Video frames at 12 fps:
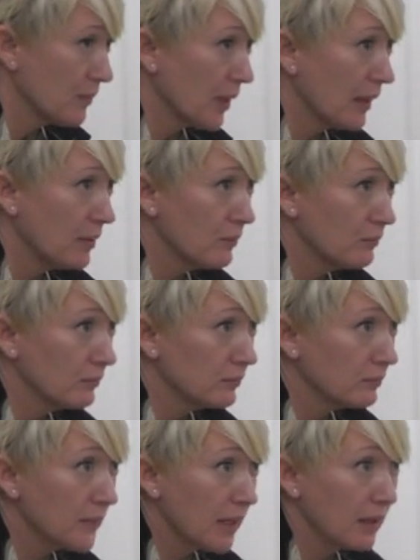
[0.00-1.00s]
pain
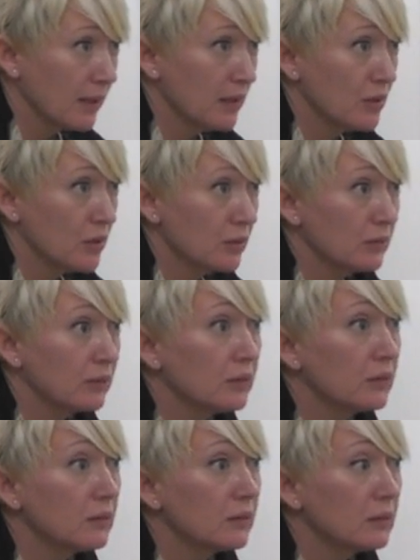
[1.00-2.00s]
medication,
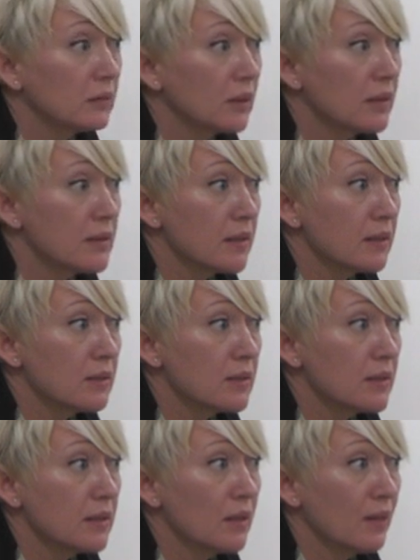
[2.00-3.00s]
and said to
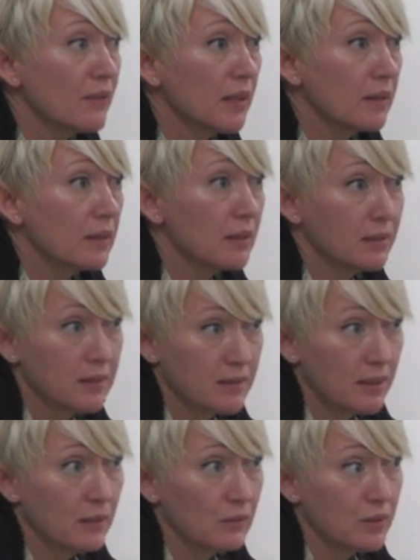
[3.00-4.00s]
see our vet the next
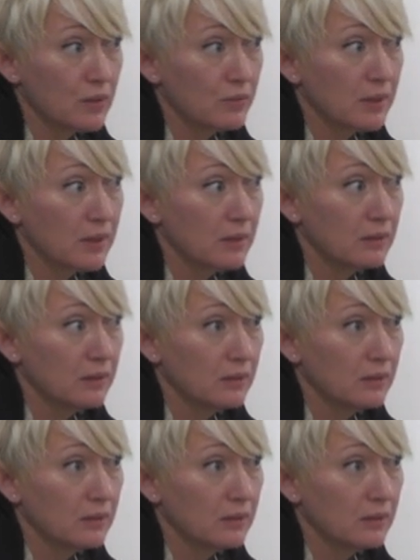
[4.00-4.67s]
day, which we did.